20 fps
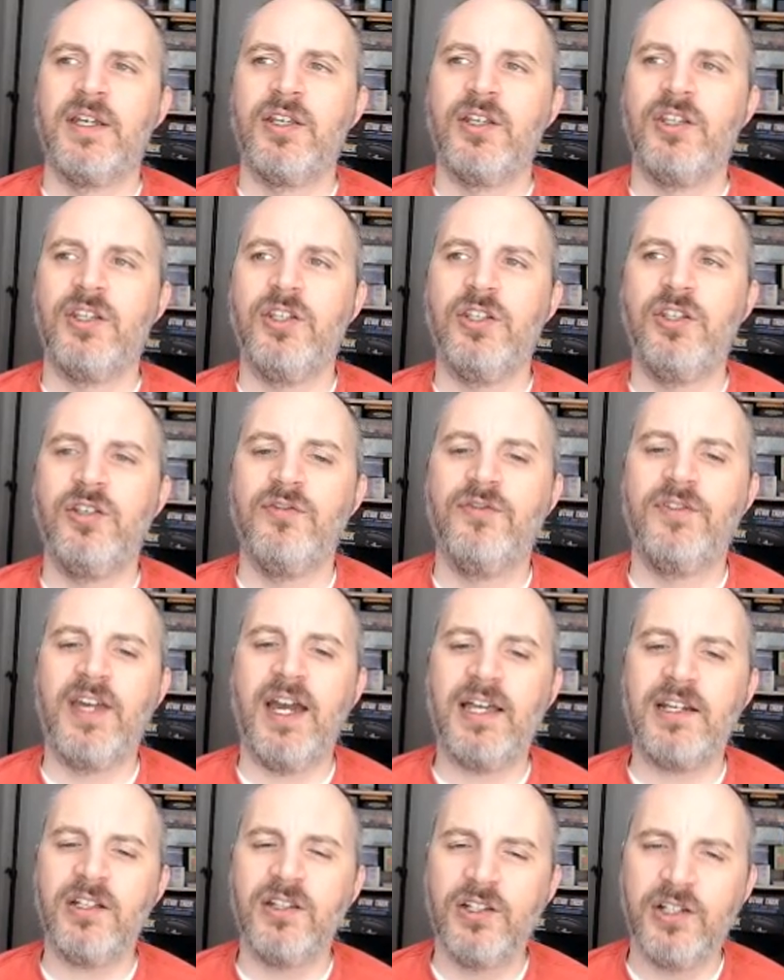you've
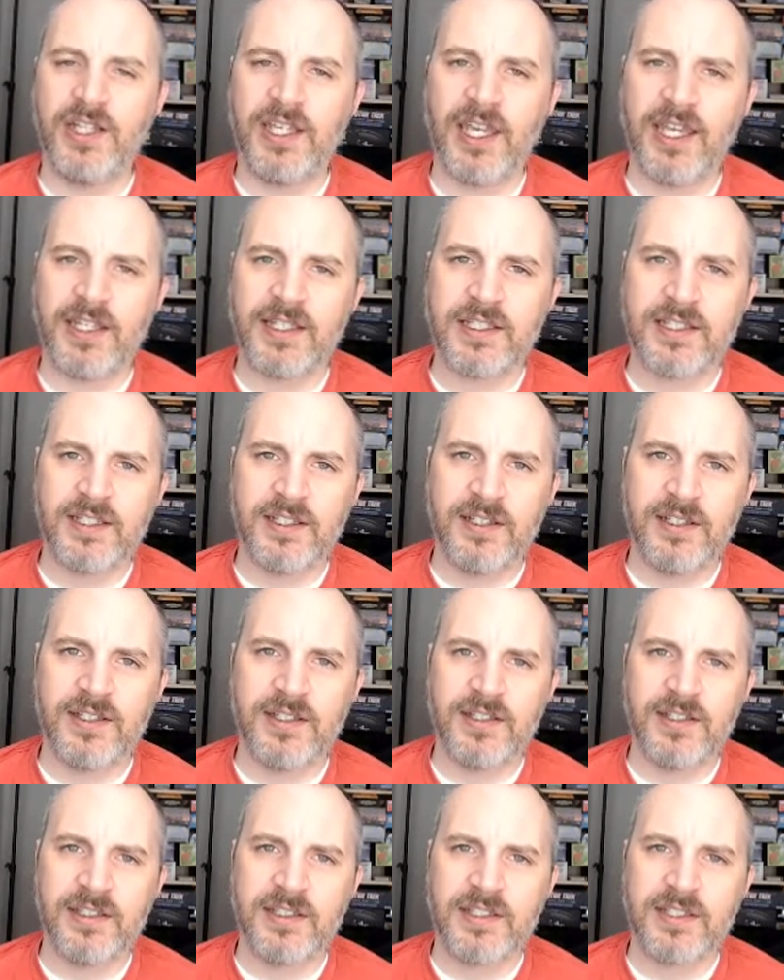got to look at
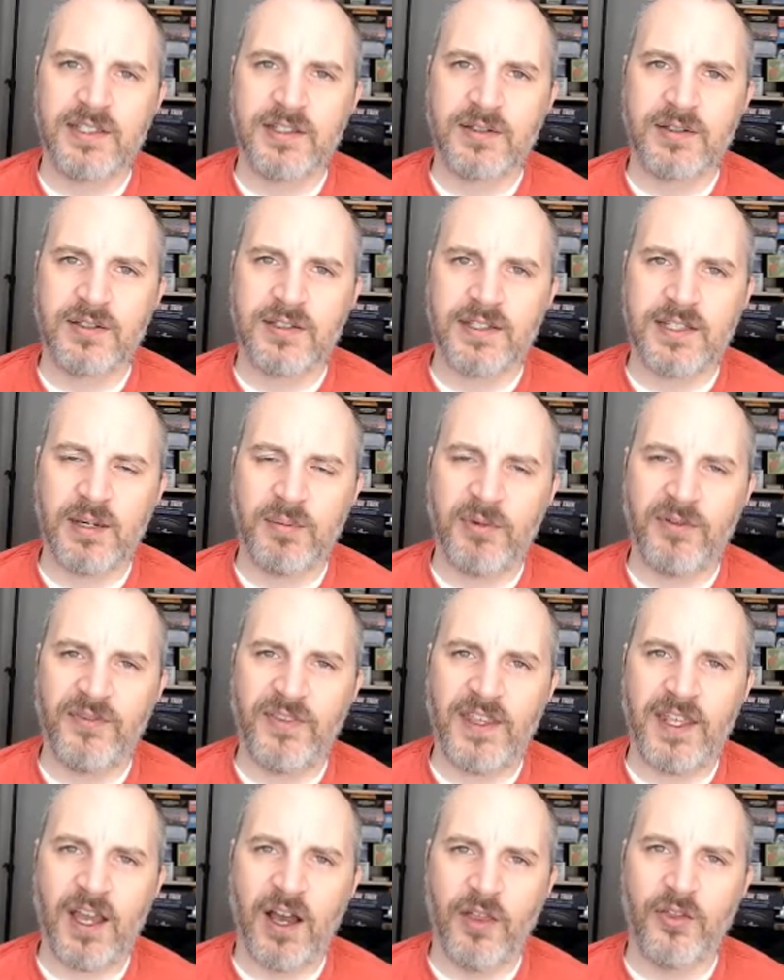some of
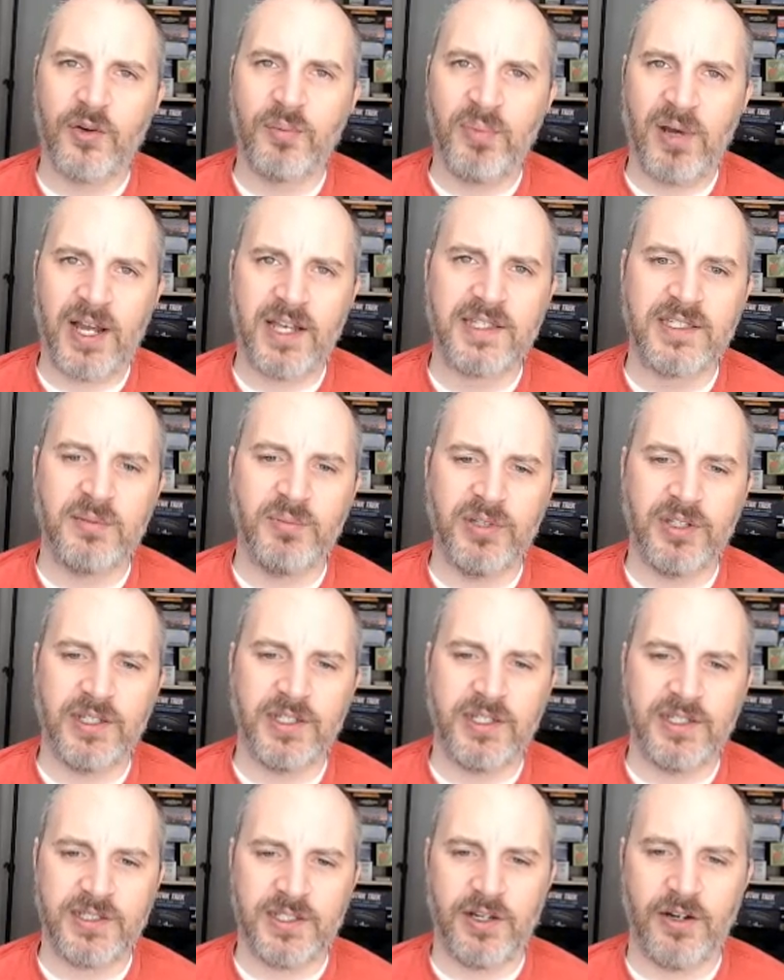the other
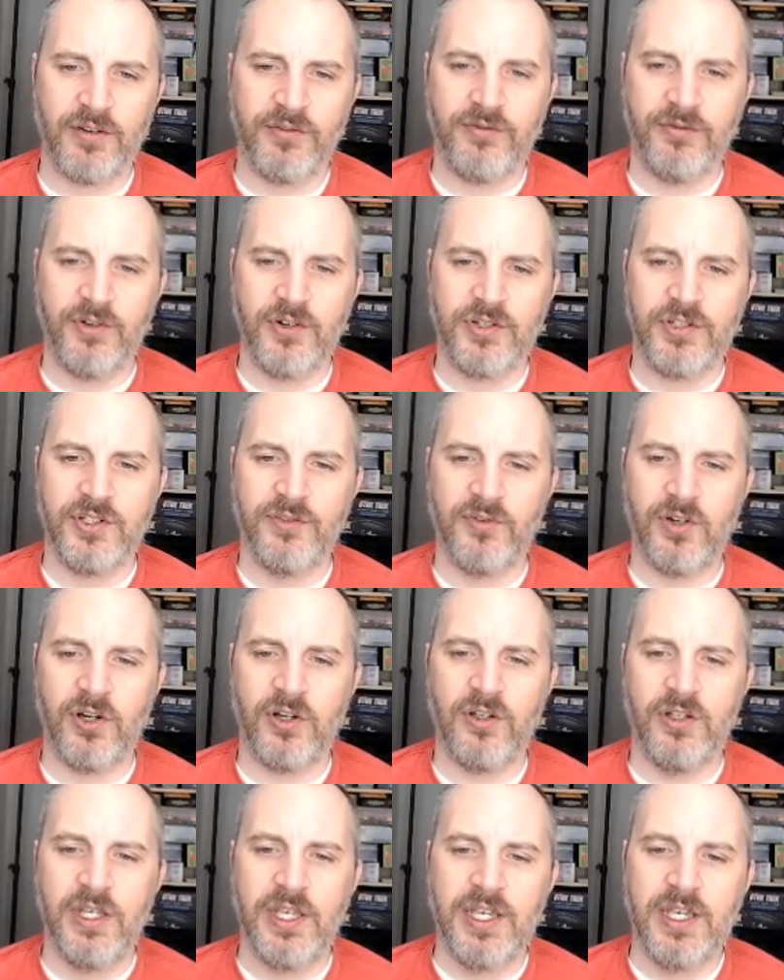possibilities here. First of
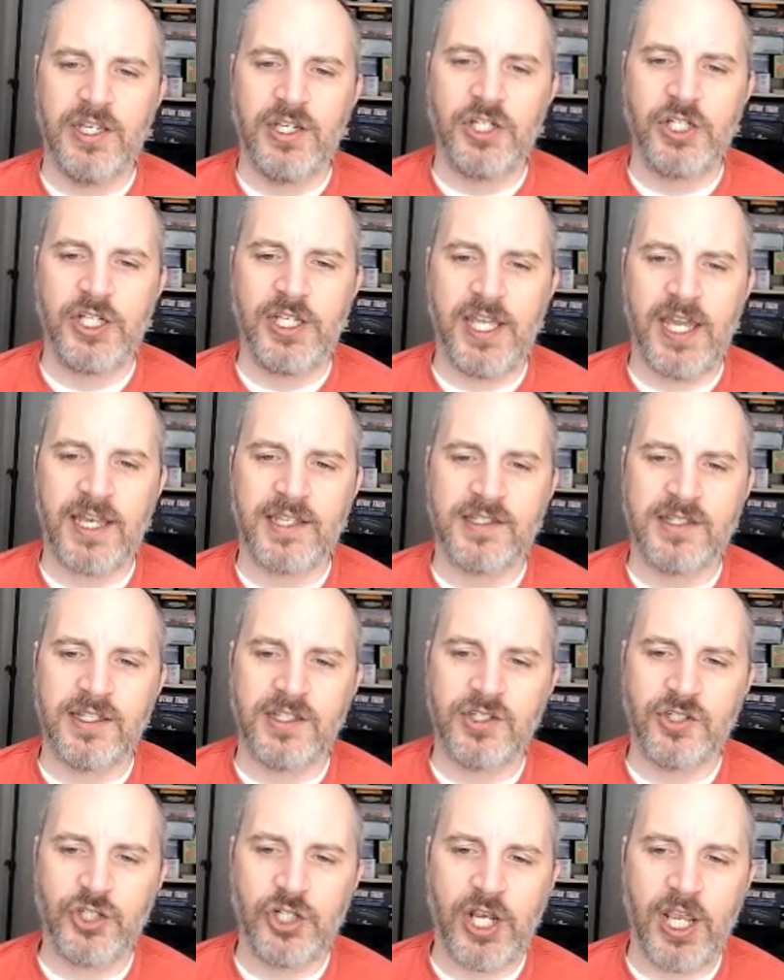all, she has
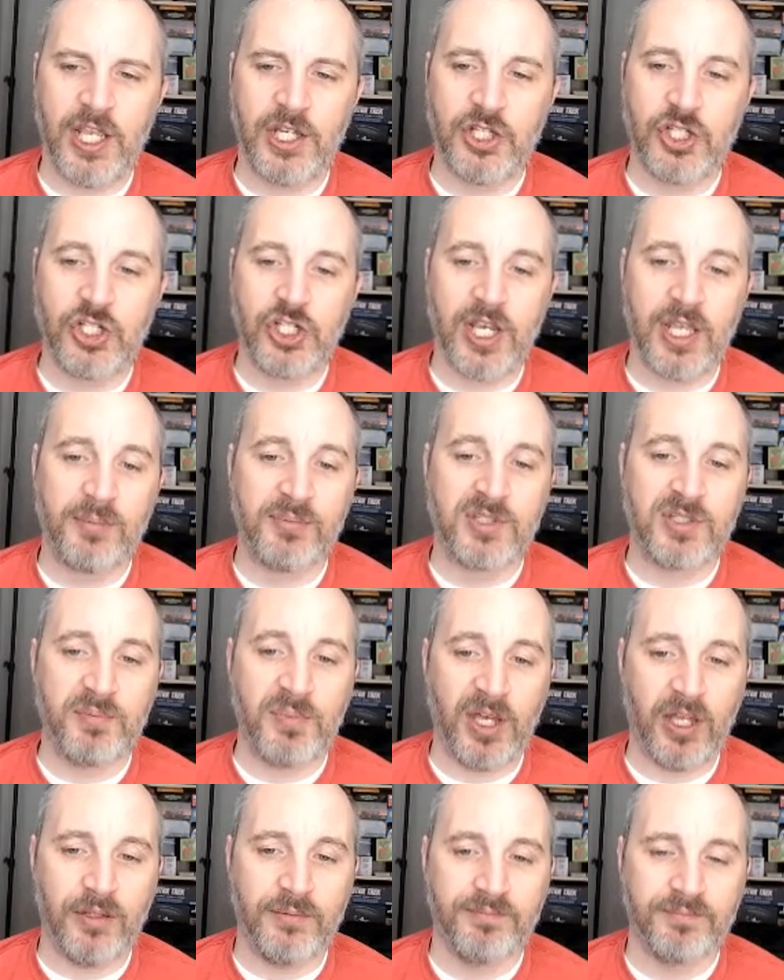this change shape
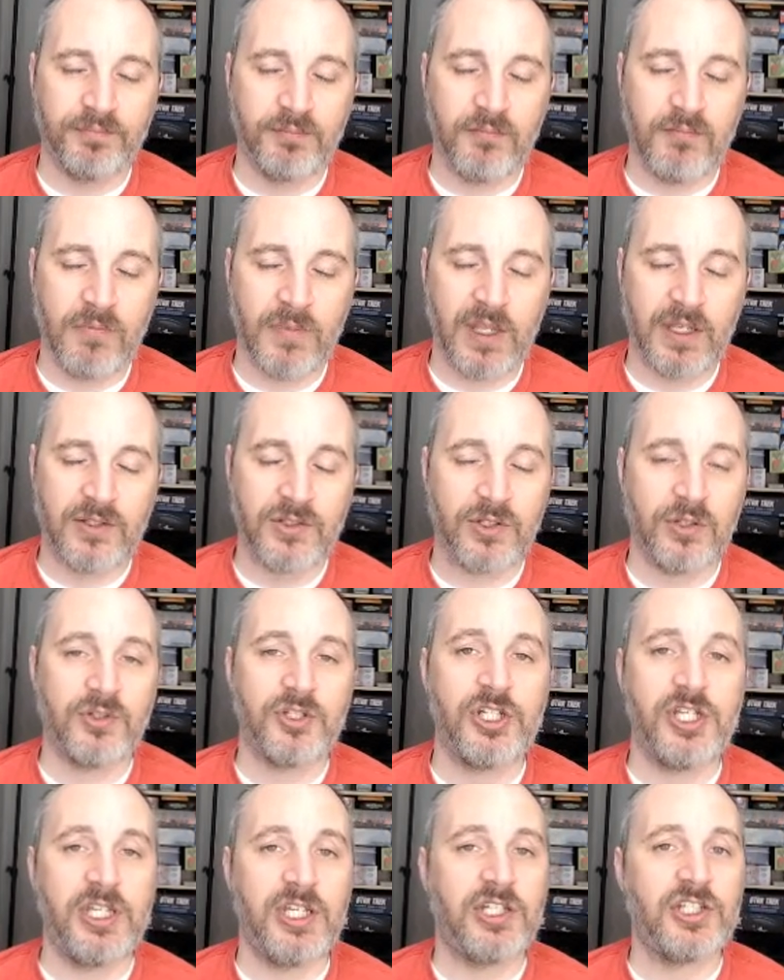spell, so
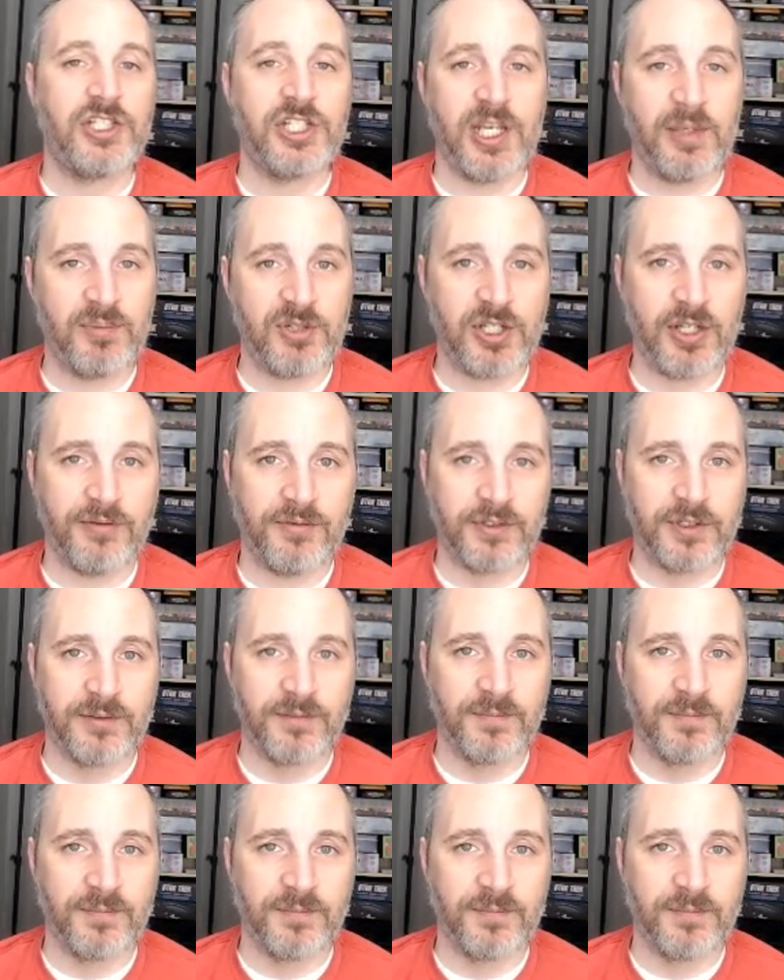she can shapeshift.